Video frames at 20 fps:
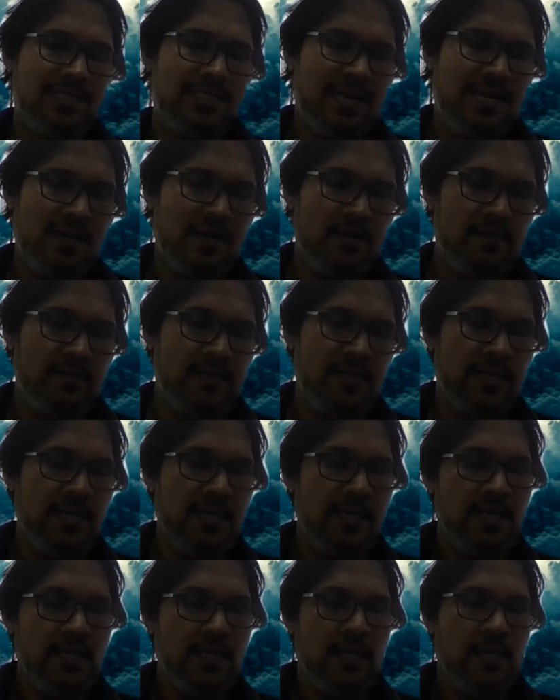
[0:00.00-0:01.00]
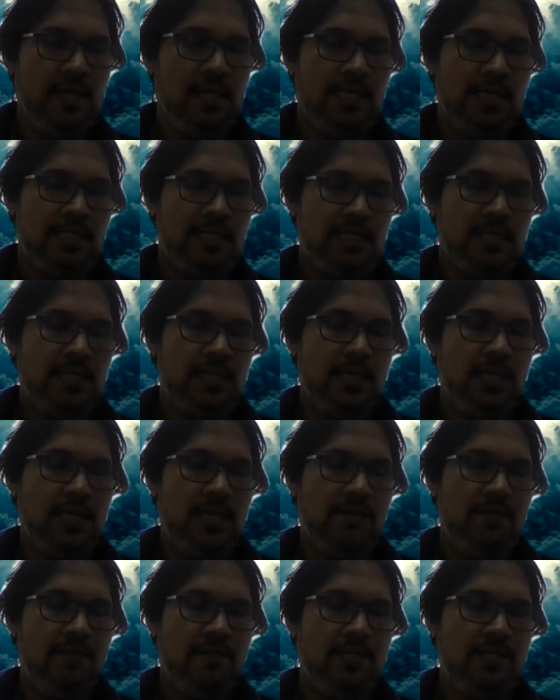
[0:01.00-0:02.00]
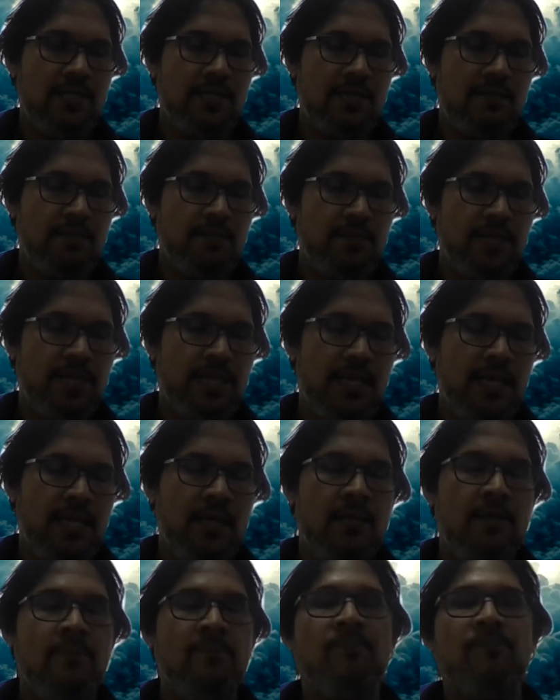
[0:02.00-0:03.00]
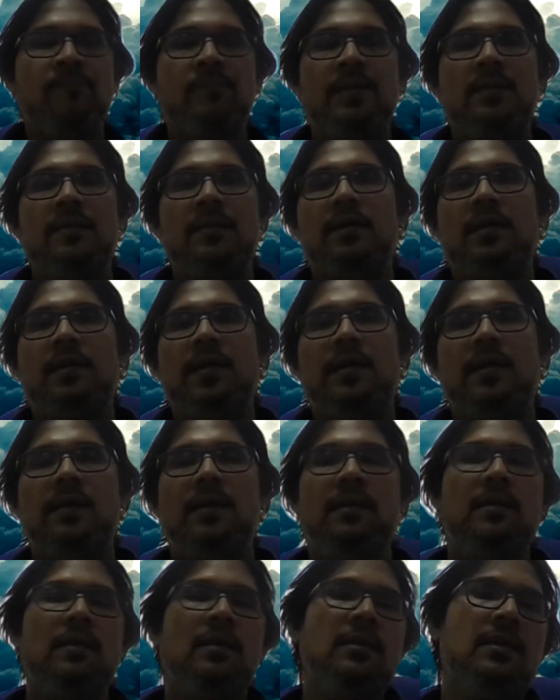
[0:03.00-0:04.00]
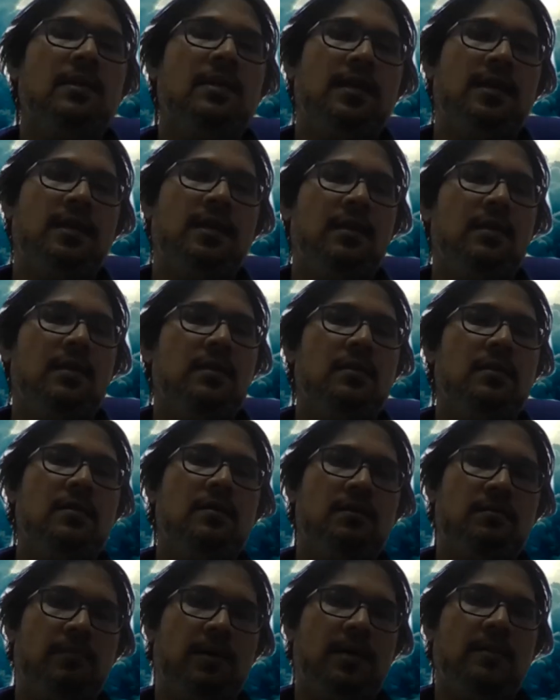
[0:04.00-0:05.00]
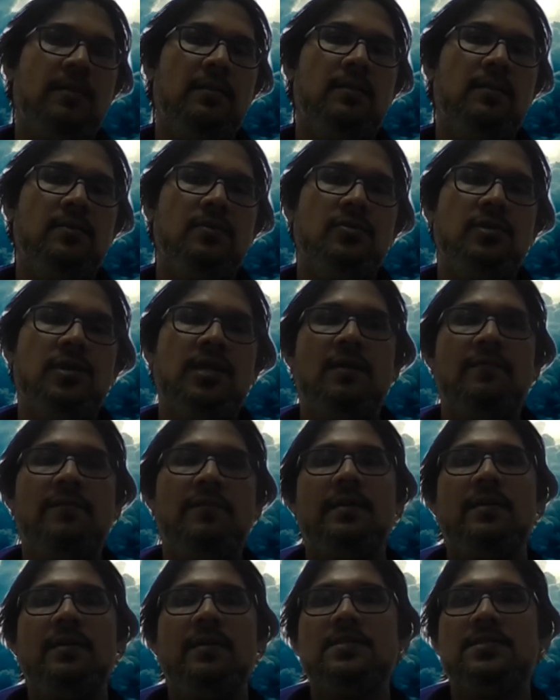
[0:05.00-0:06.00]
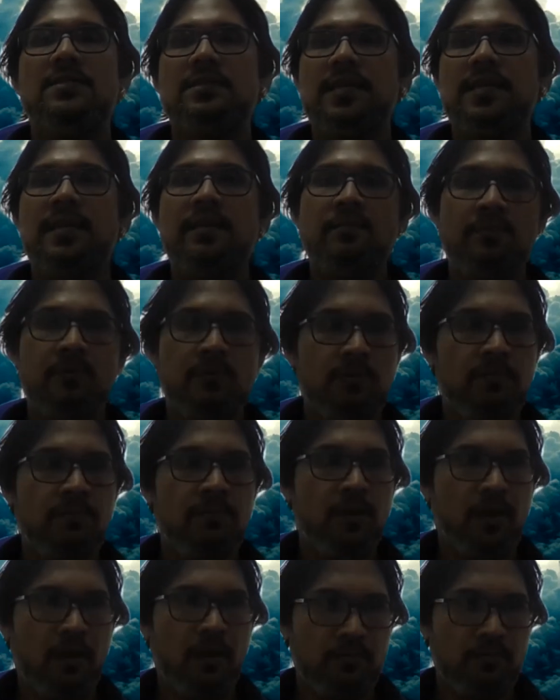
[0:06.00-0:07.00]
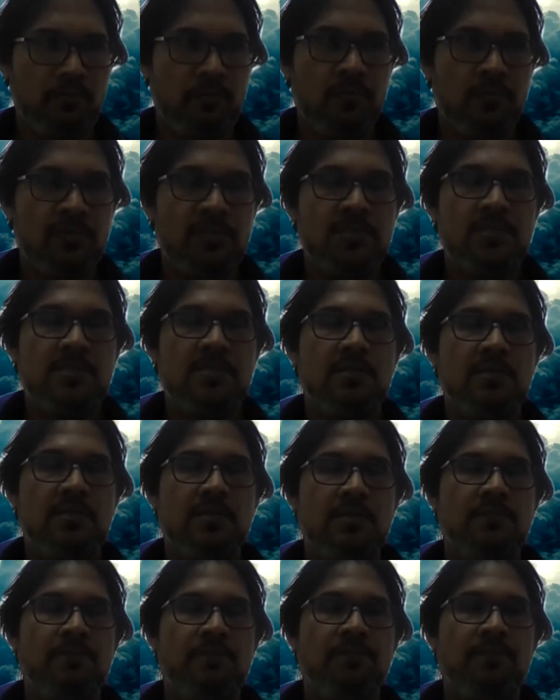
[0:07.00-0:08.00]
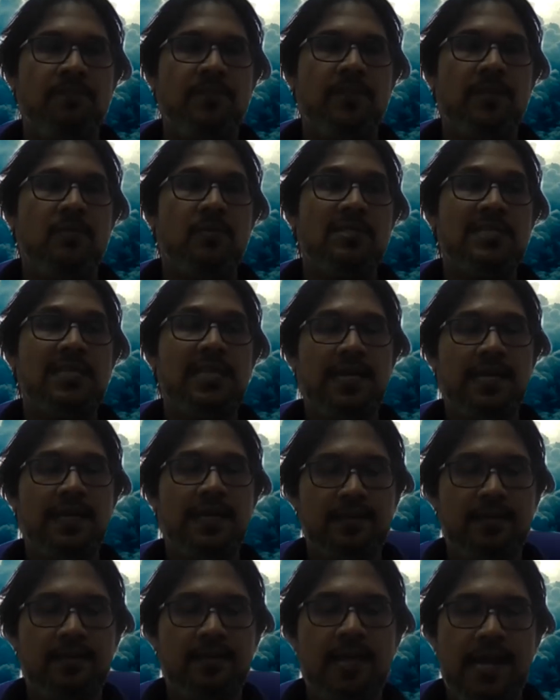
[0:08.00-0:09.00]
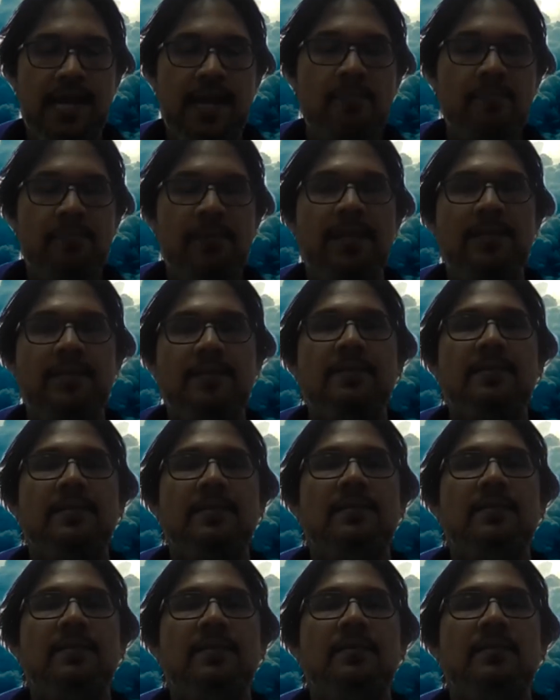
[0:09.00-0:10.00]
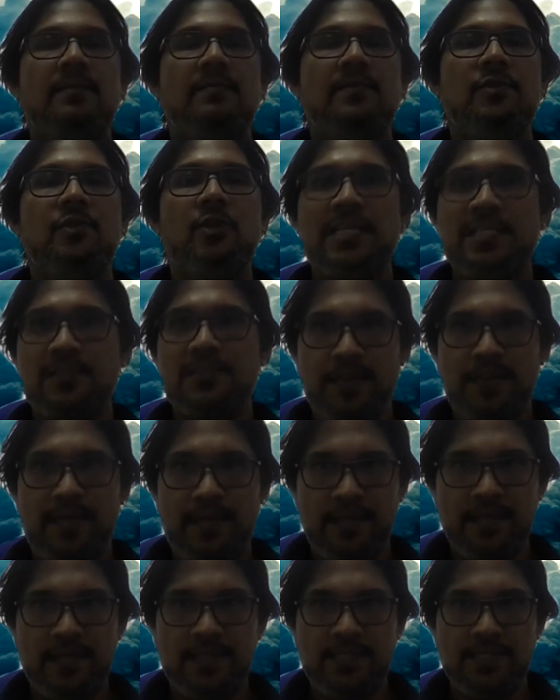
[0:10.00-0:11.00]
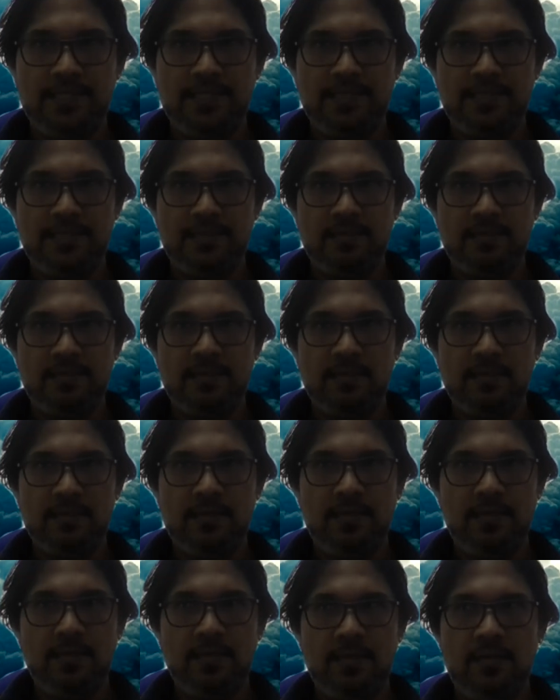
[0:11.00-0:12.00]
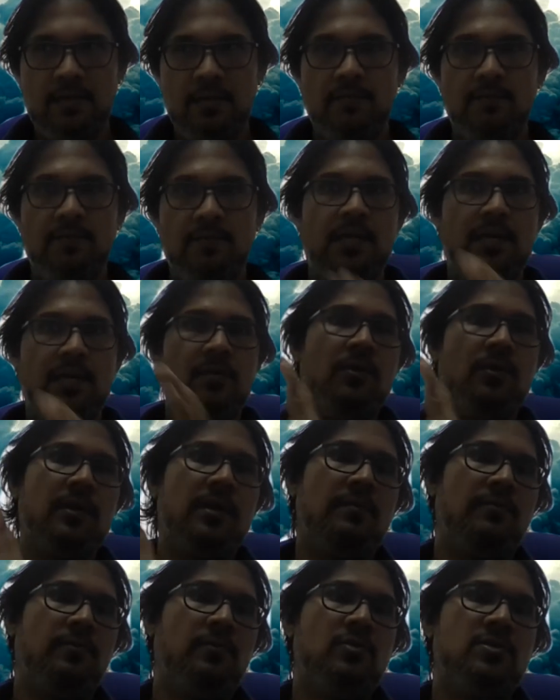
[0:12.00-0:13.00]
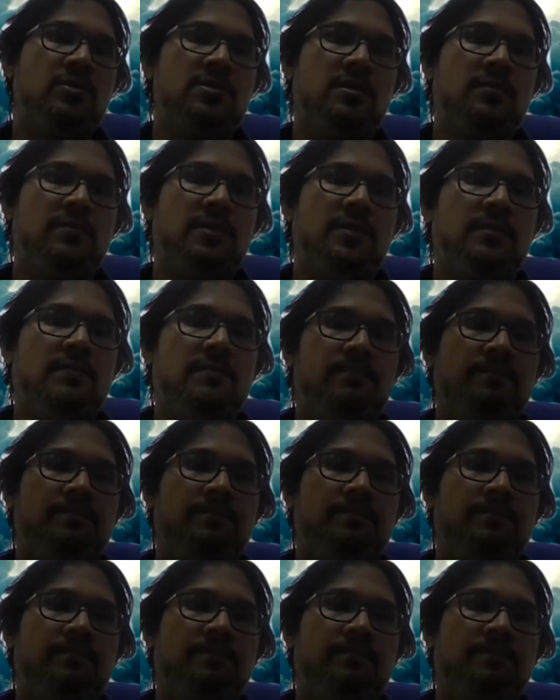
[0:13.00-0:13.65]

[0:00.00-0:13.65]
start very leisurely, very simply, but uh, at another day, another month, you should have at least 10 good blog posts that you selected, mm-hmm. handpicked with your experience, right? Where you can post something